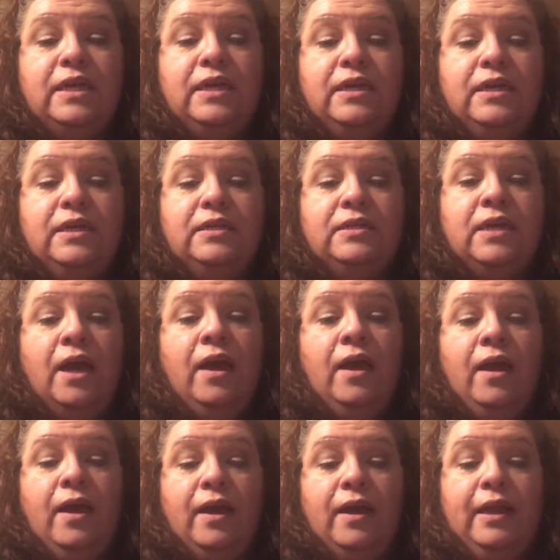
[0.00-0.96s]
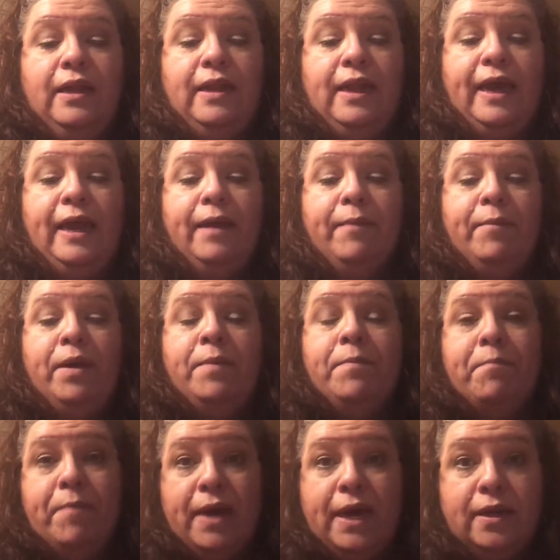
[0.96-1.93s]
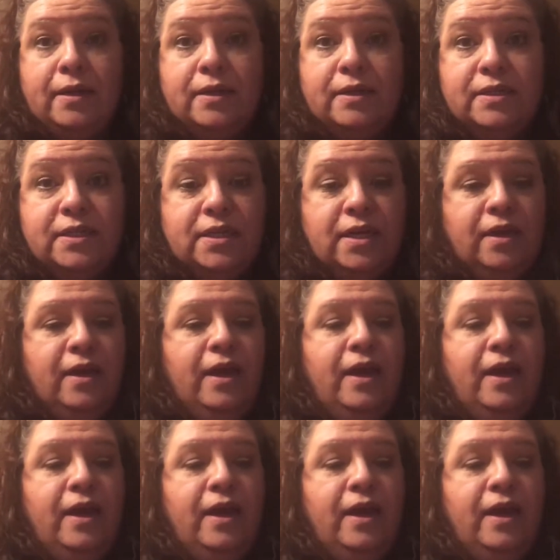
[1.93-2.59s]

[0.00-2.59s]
is Glam Metals,